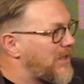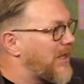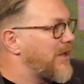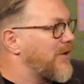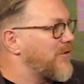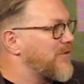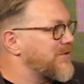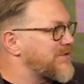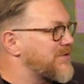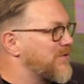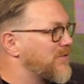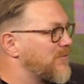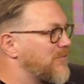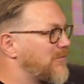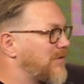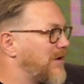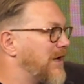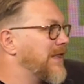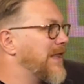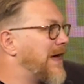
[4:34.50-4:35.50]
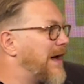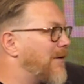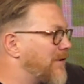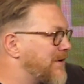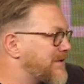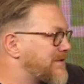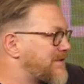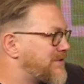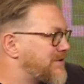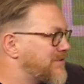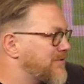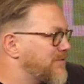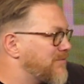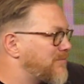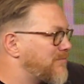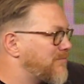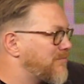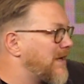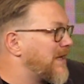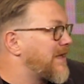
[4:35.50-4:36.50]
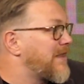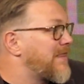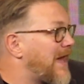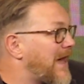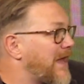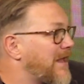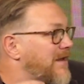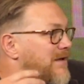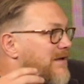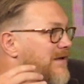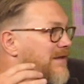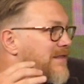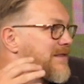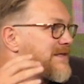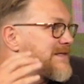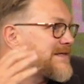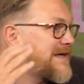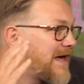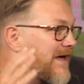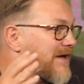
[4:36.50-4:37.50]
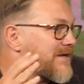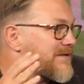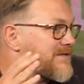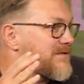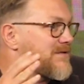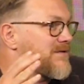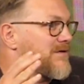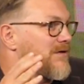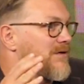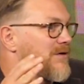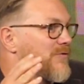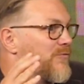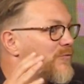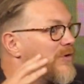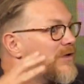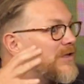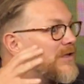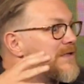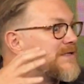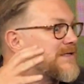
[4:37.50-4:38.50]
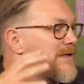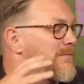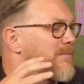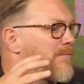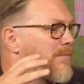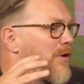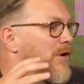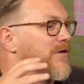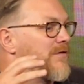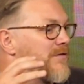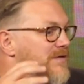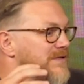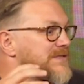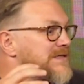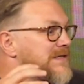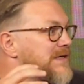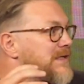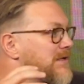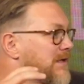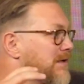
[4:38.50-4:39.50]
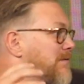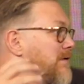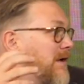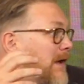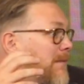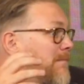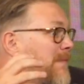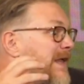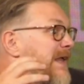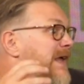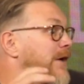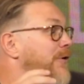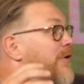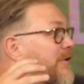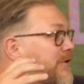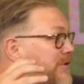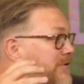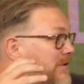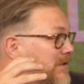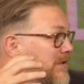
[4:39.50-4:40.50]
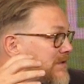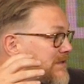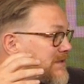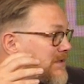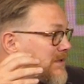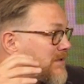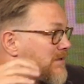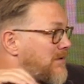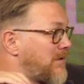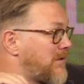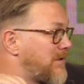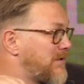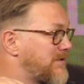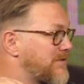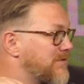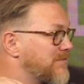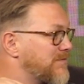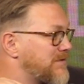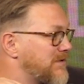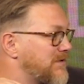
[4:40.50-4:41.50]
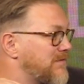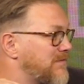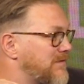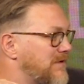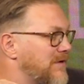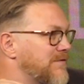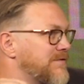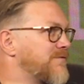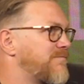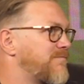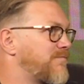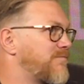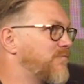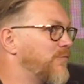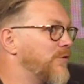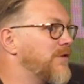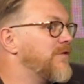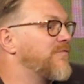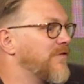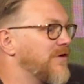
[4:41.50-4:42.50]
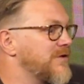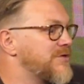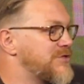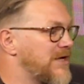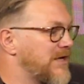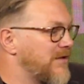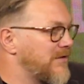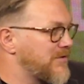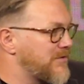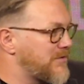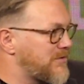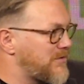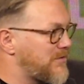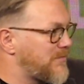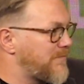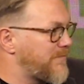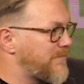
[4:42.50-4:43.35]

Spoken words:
and also allow us to make that text really part of the scene and a main character in the scene. So it was a really fun challenge.